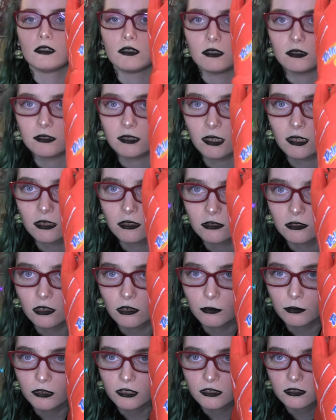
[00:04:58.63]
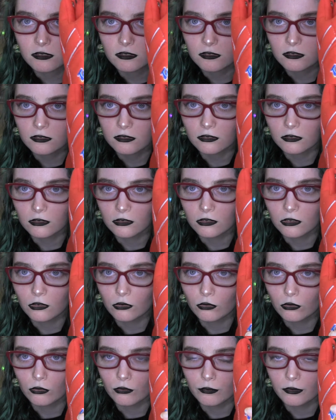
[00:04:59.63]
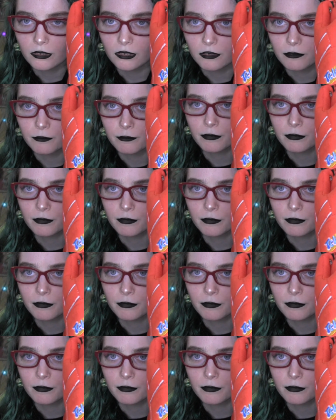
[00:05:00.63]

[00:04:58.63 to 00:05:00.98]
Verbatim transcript: the Teletubbies logo in the